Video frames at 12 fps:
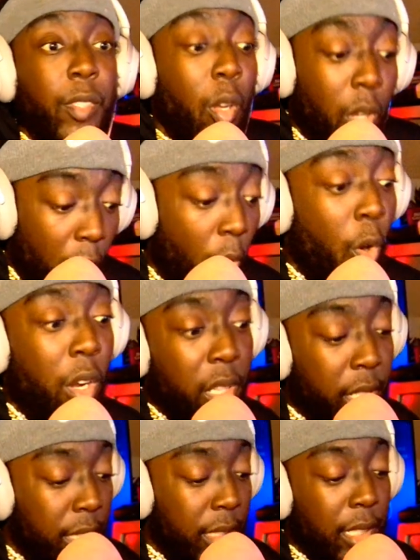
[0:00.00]
On
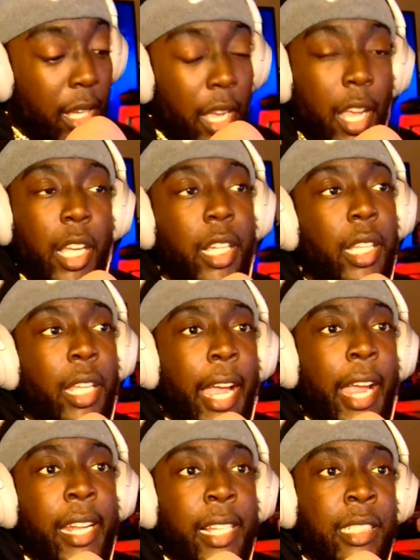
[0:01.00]
this. Like,
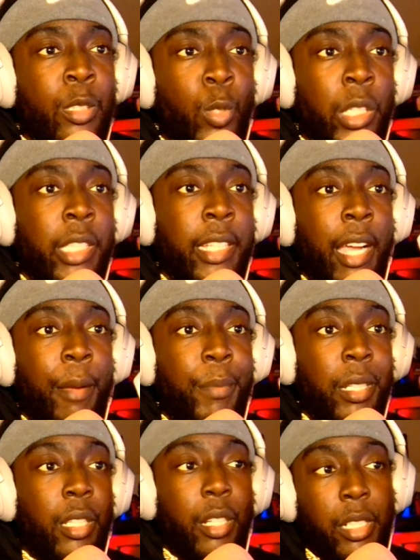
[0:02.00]
and that's one thing I've
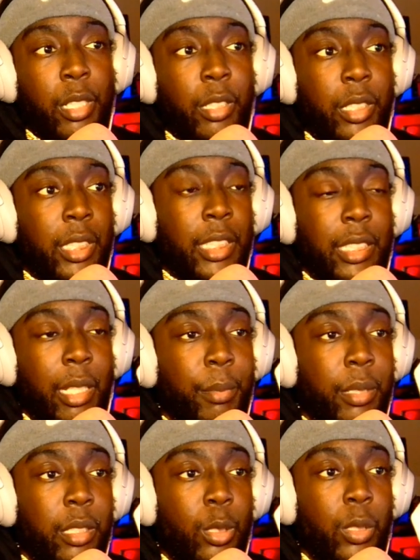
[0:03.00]
been learning since I've
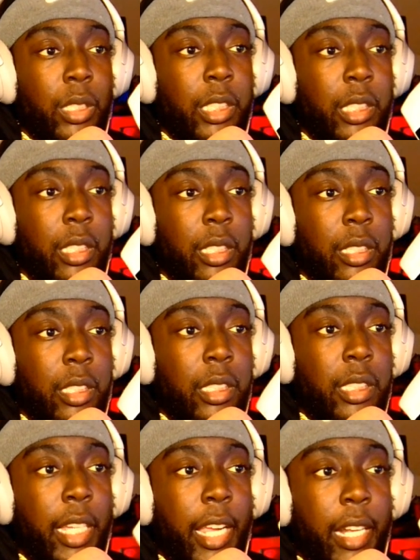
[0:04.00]
been doing this this
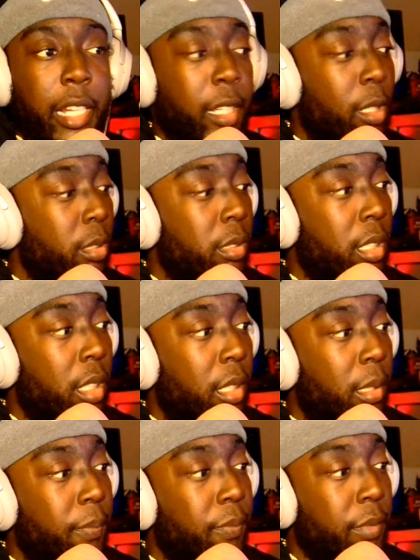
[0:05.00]
handheld.
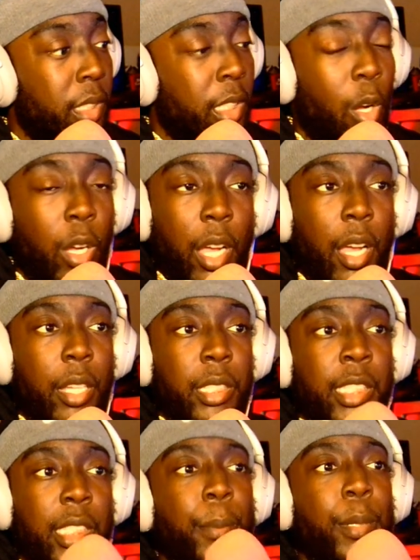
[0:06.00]
Um, uh, uh,
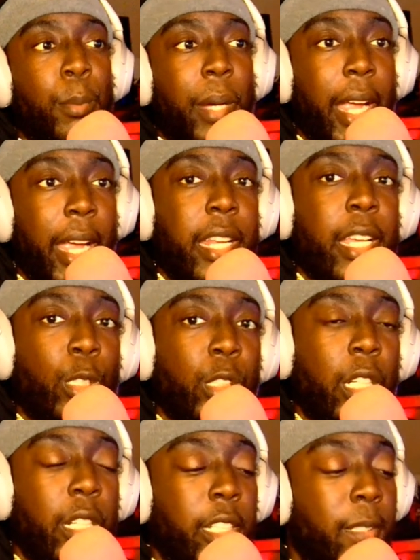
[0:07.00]
since I've been on my handheld
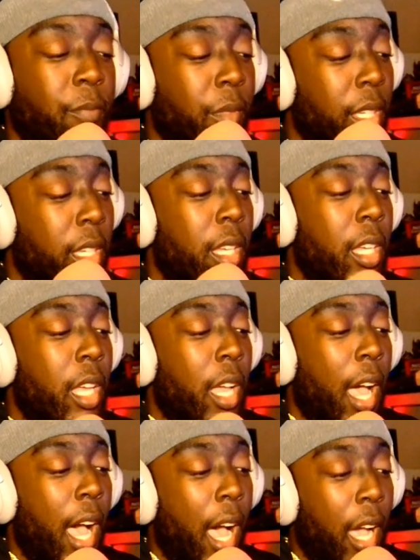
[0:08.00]
journey,
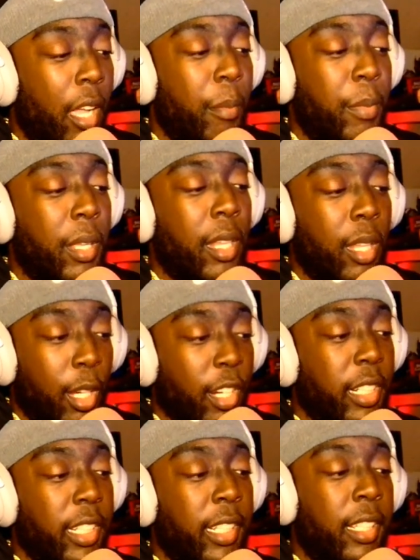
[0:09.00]
I've been
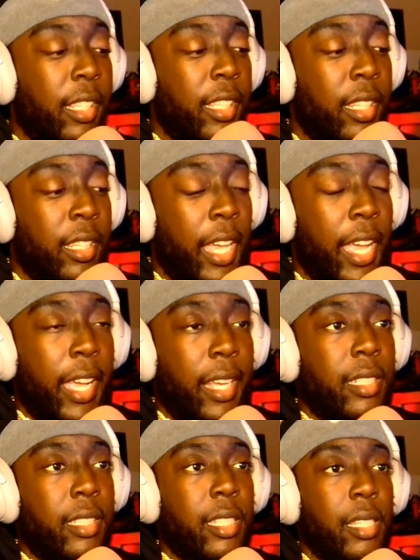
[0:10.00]
learning that
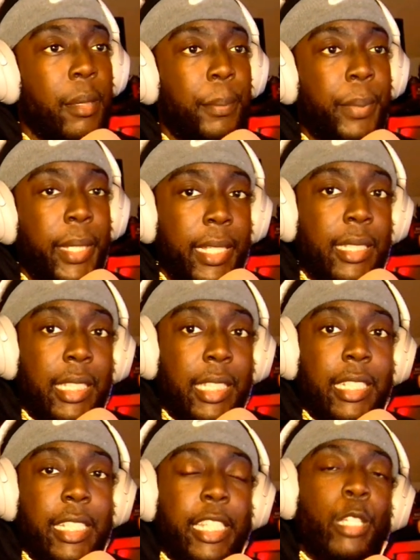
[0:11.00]
PC
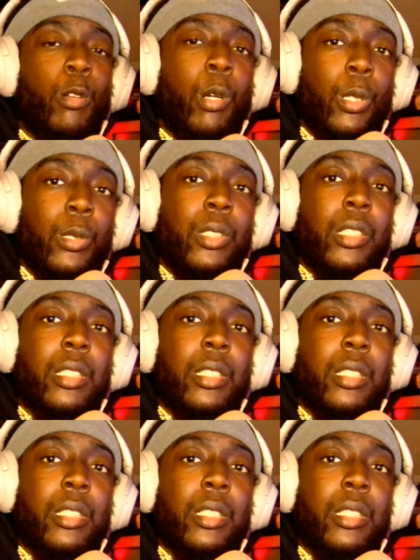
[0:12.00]
Negroes